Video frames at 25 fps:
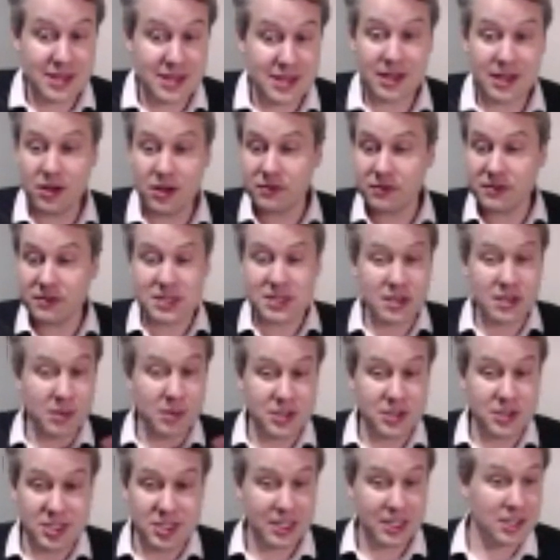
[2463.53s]
then obviously
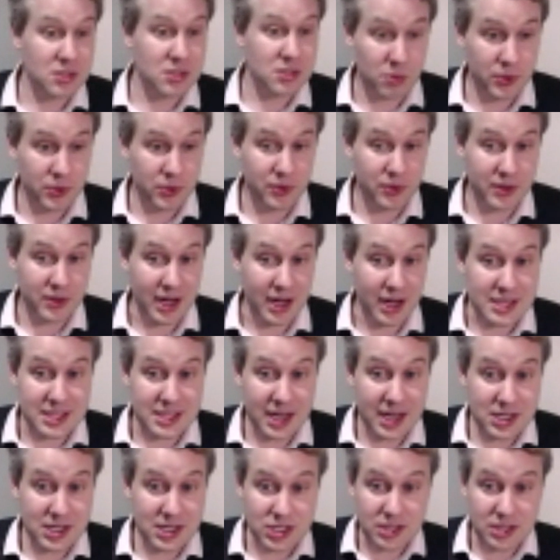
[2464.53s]
once you get into an
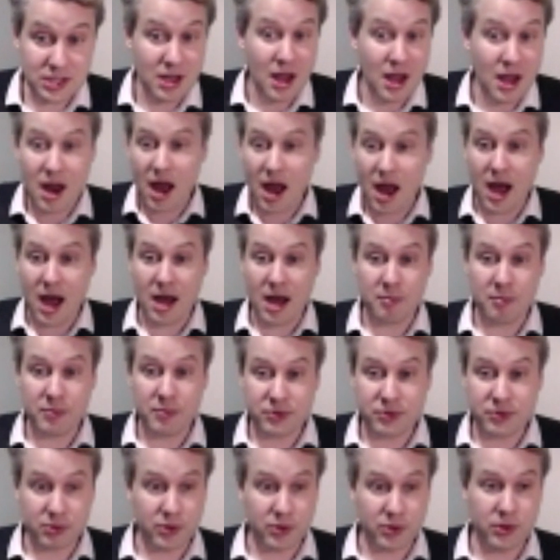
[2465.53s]
organization, um,
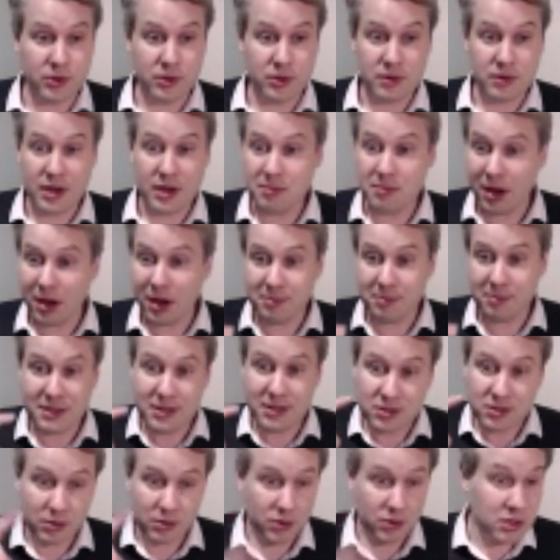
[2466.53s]
through, it might be
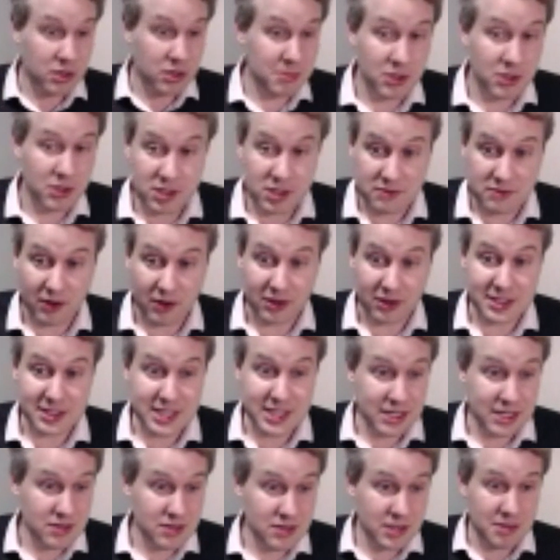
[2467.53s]
through community
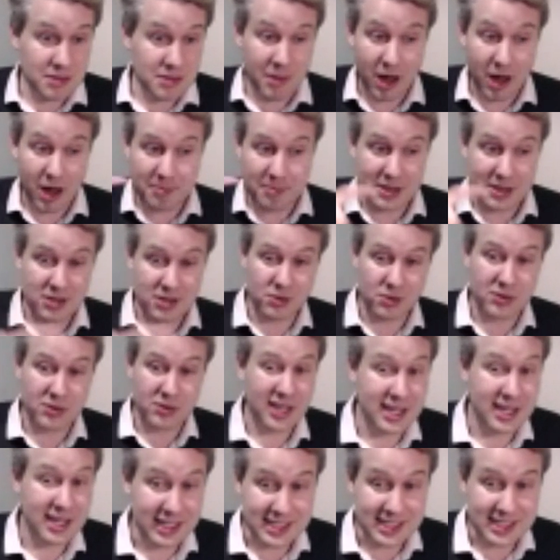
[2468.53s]
volunteering, it might be through
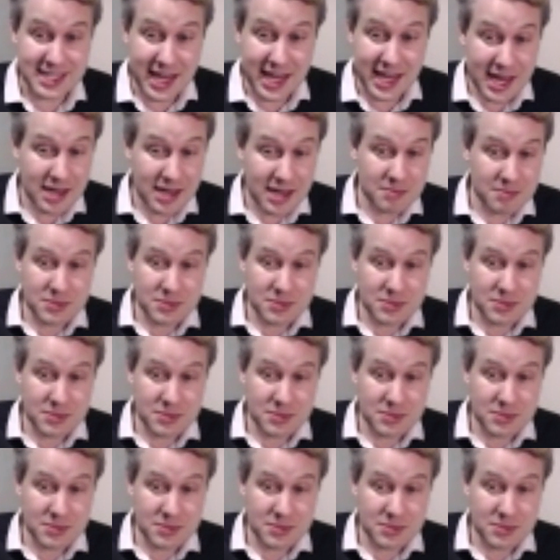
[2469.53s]
leading teams,